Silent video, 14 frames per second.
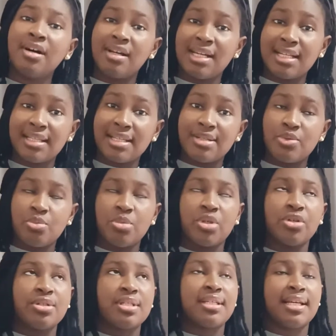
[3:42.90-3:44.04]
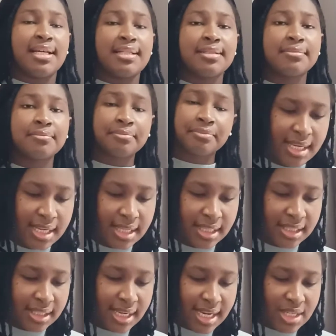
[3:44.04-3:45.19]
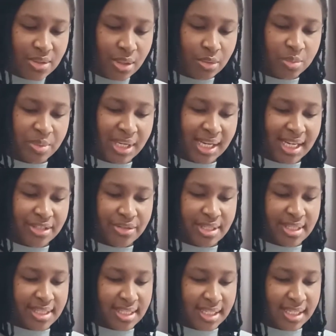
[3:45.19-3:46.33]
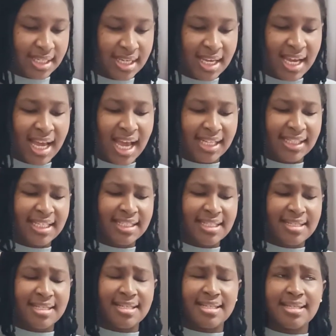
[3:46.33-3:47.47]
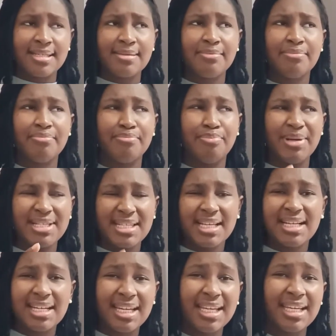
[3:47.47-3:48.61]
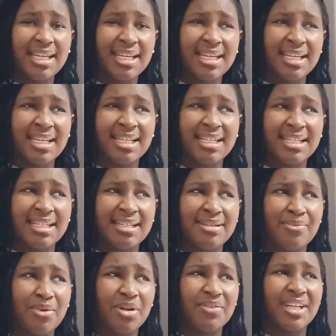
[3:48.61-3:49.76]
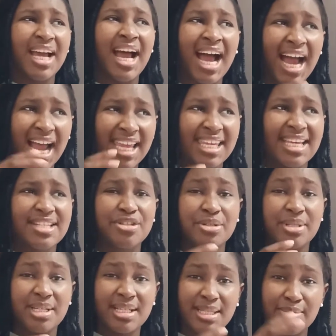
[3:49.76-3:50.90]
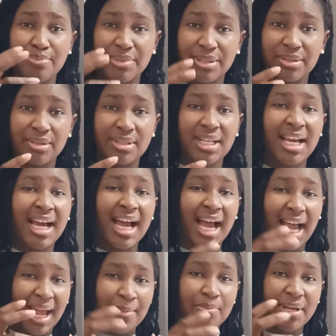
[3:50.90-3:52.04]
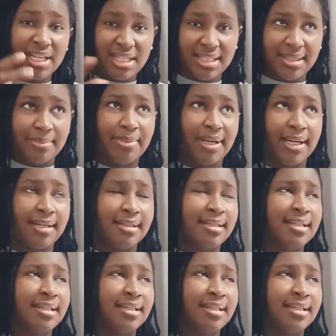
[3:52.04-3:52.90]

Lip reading: other things would be considered. And the next one will be electricity. I think this is basically one of the highest utility bills I pay in Japan.